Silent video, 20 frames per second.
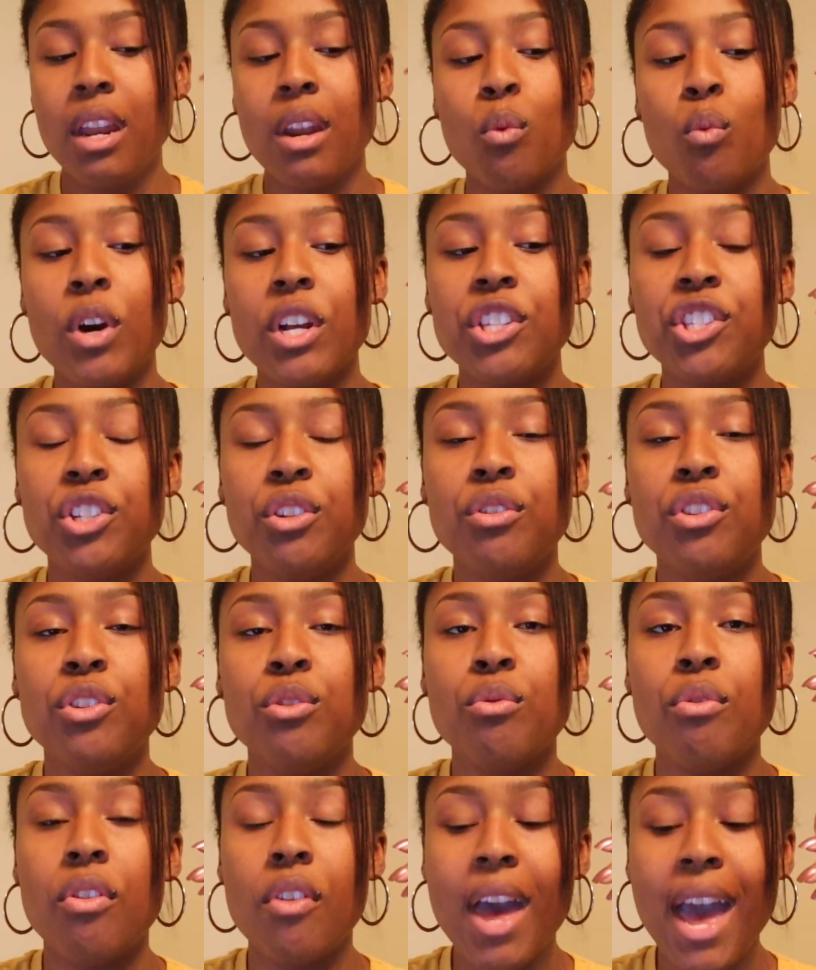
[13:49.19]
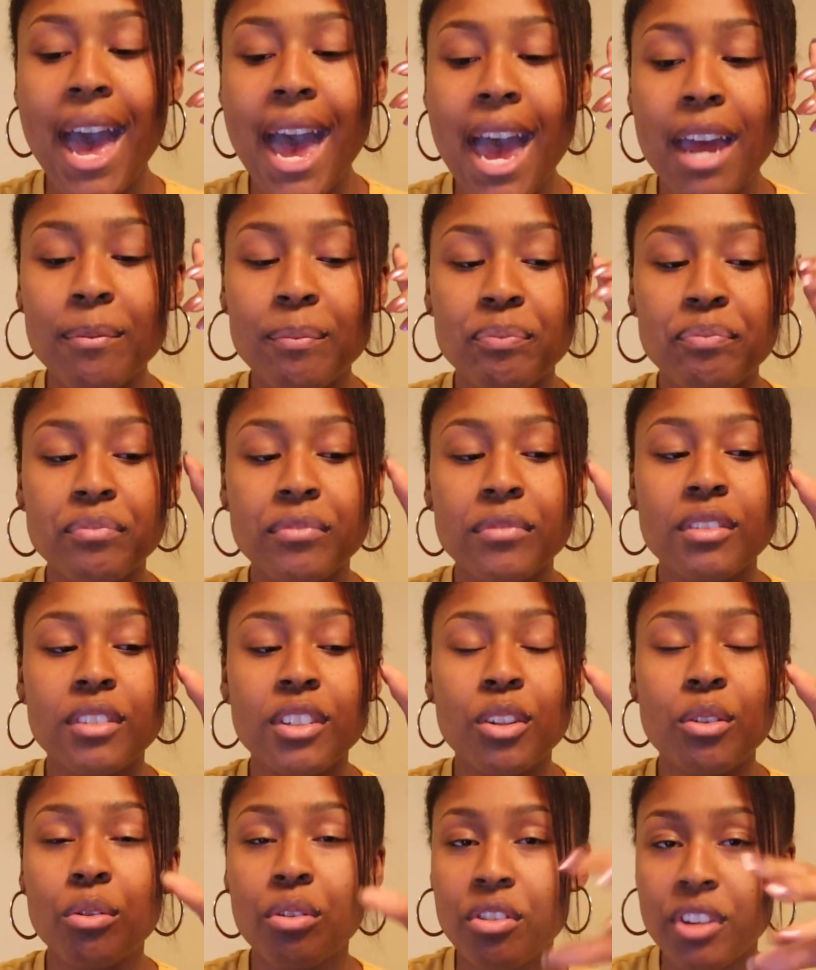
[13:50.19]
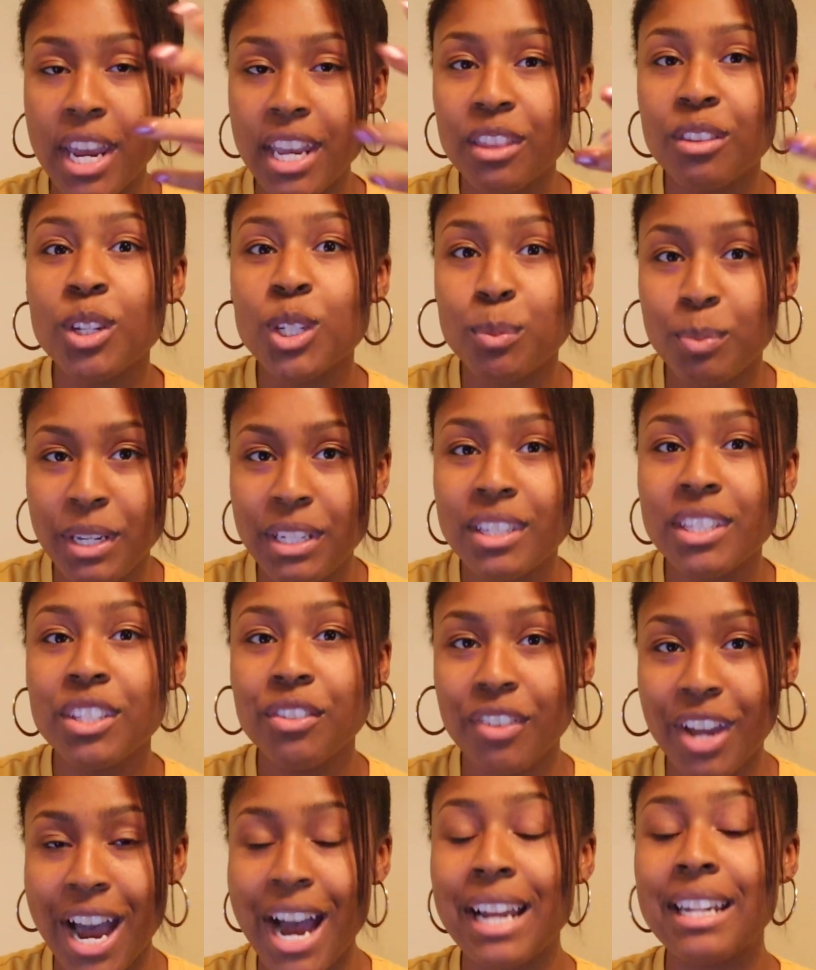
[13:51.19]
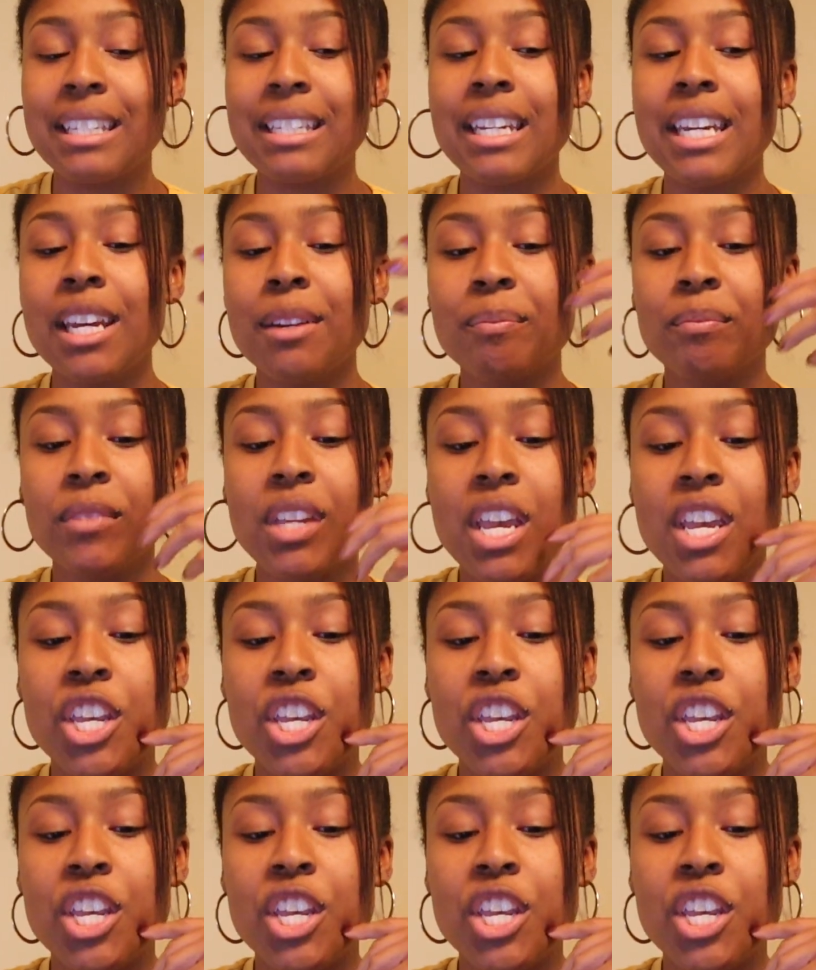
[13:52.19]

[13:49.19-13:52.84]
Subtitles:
And once you do that, create those pieces of content.